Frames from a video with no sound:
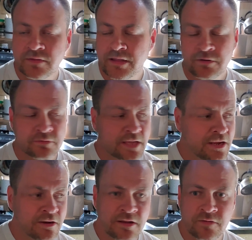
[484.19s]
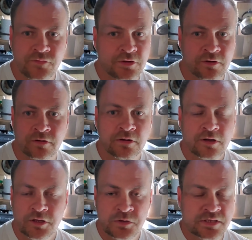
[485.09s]
They don't care if you're
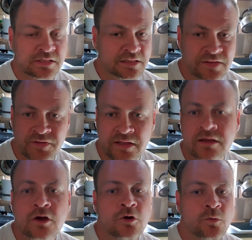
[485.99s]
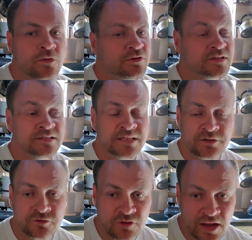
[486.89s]
using it to live in, whether it's going to sit
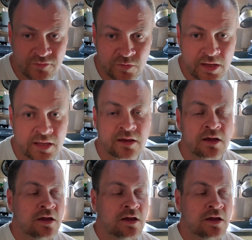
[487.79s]
in your driveway,